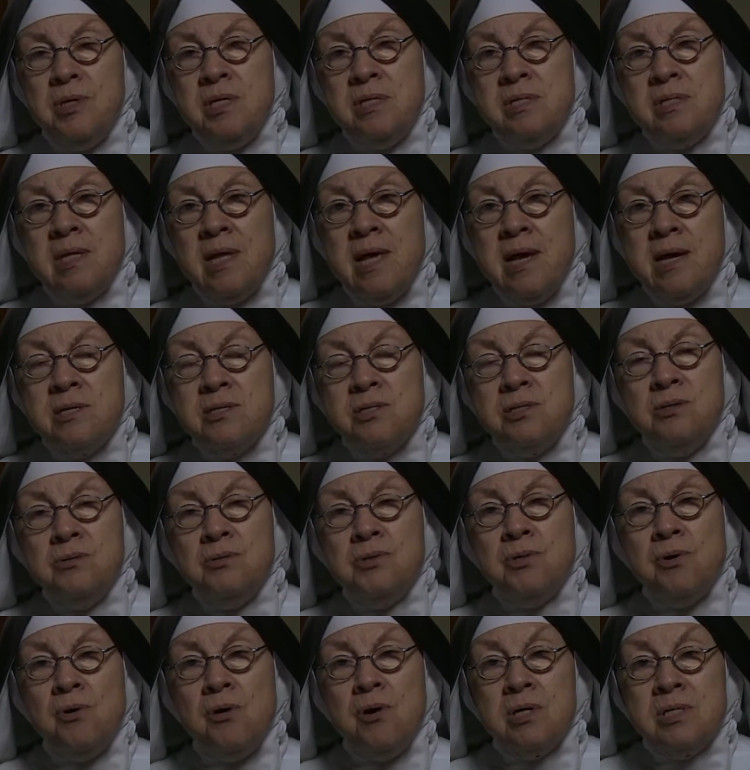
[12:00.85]
these last two
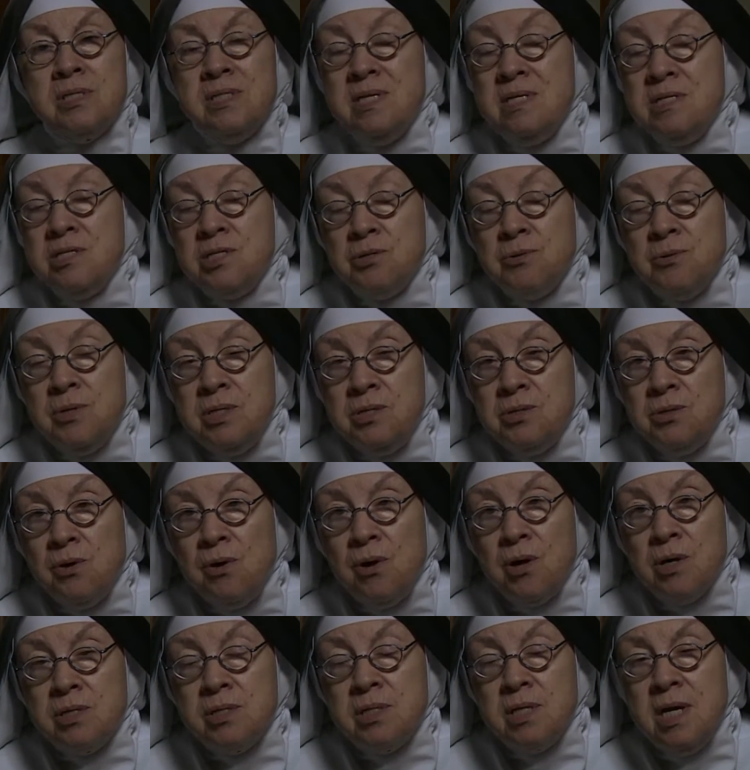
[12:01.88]
talks, these three
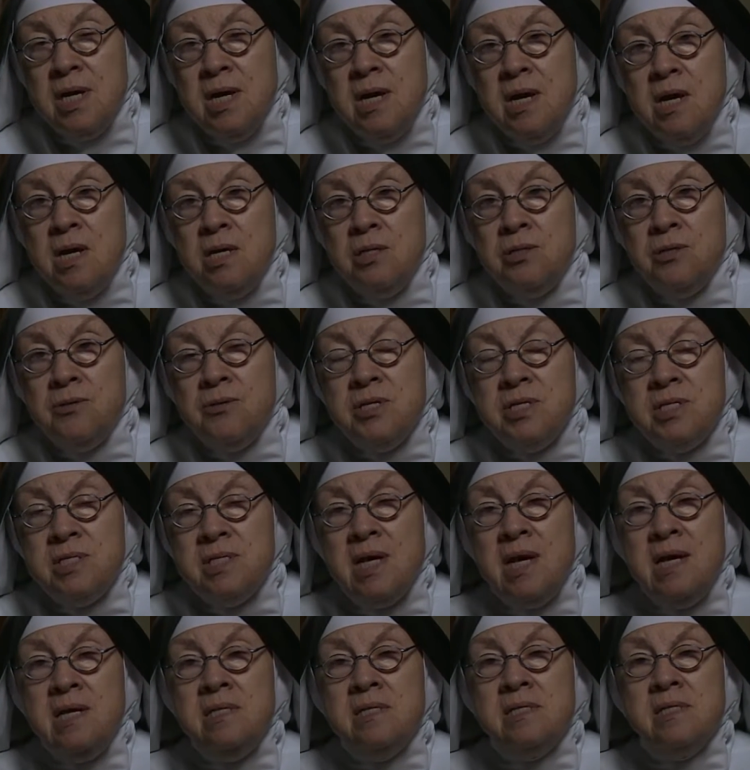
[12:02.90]
talks, do the
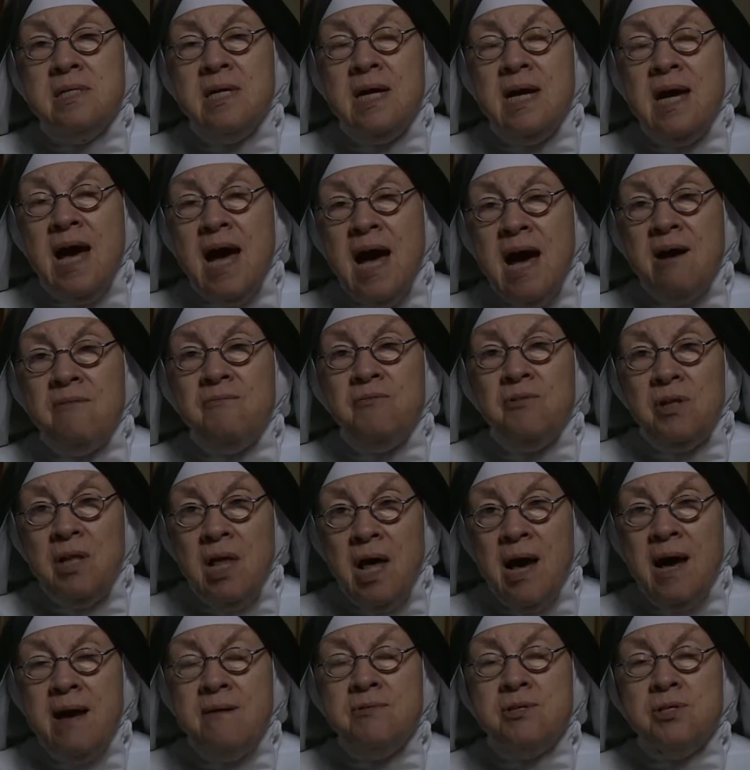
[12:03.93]
saints have
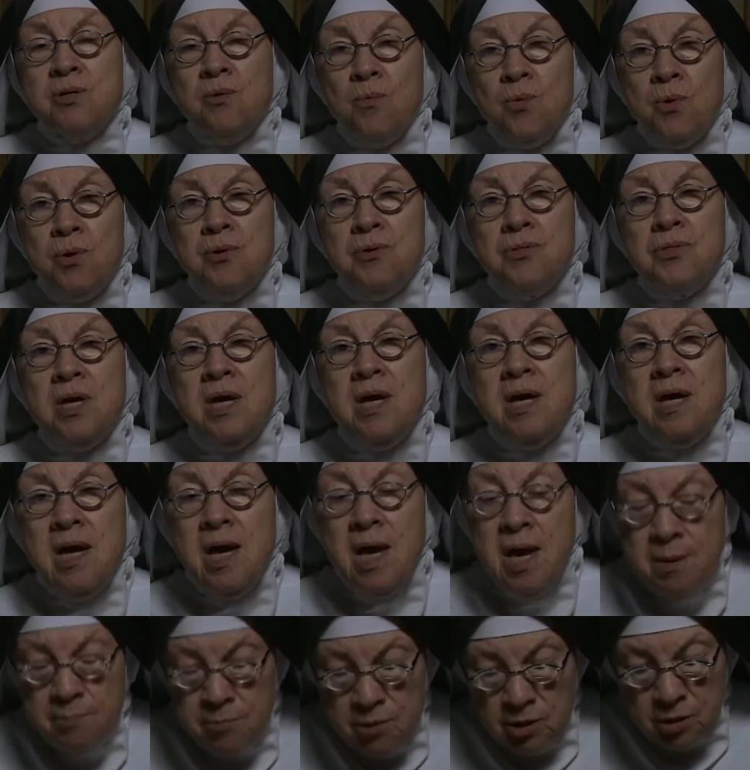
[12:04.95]
lives worth
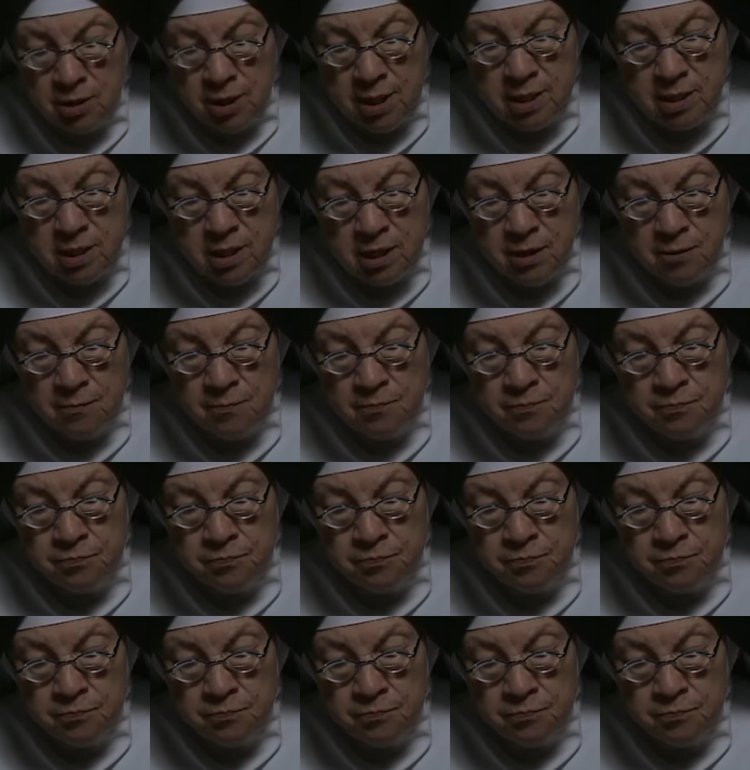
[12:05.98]
emulating?